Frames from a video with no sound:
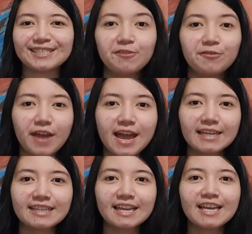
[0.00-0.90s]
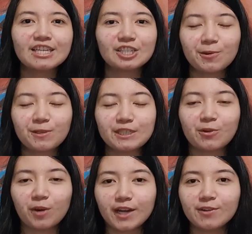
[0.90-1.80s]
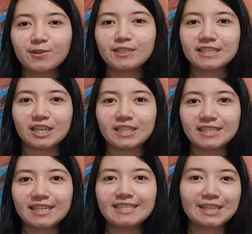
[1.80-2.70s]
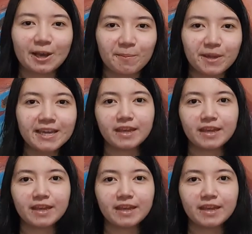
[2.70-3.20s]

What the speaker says: In fact, she was the one who suggested this topic,